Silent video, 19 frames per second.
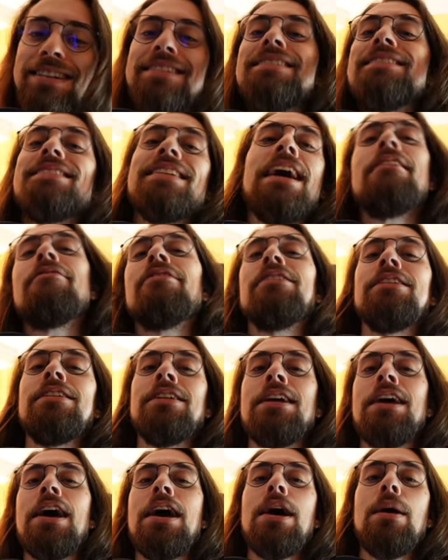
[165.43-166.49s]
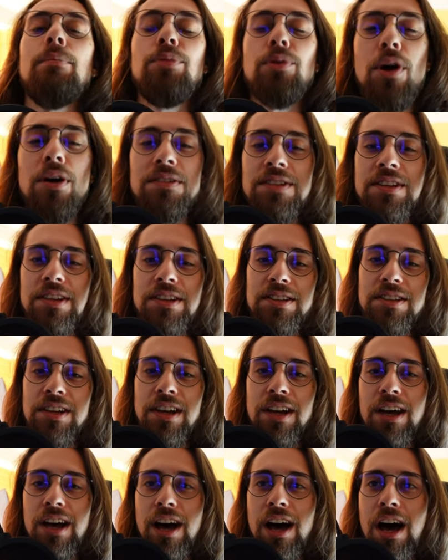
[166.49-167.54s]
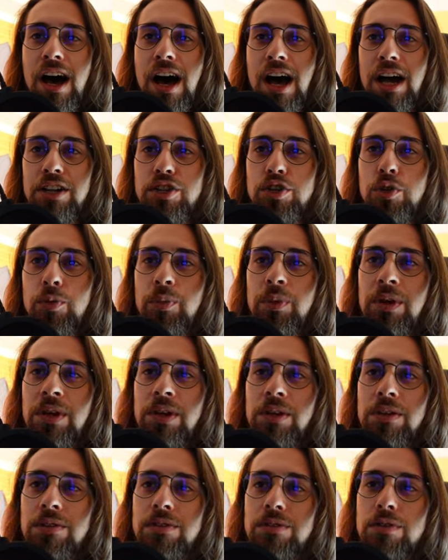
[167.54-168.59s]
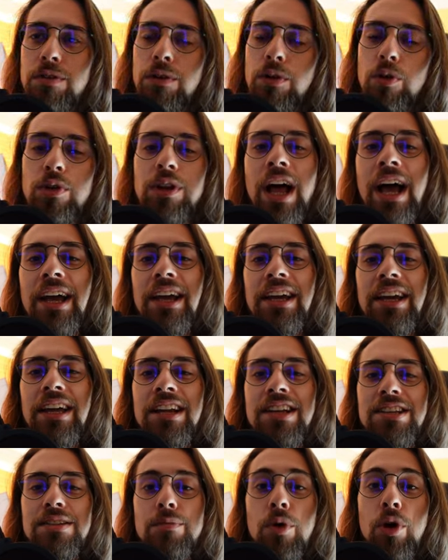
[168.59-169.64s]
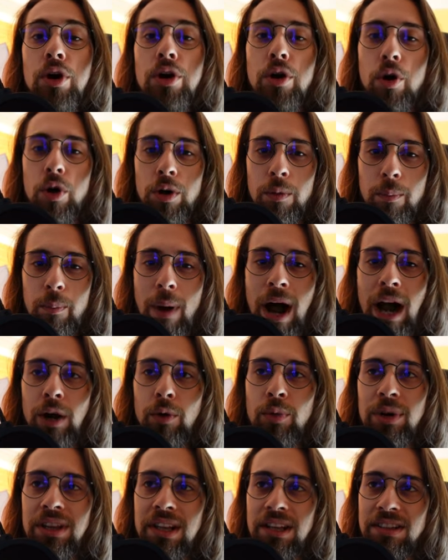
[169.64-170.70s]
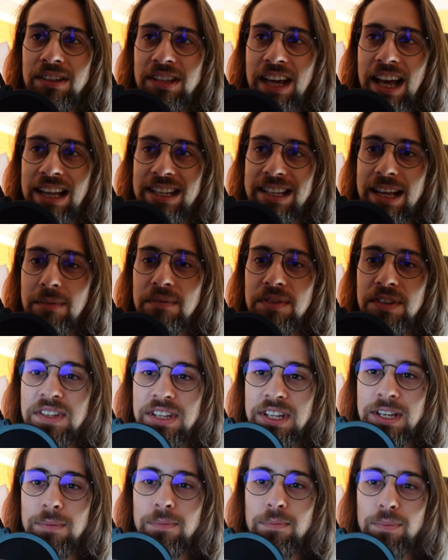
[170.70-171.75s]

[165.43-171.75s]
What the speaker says: 7 process to look like it is more on par with the TSMC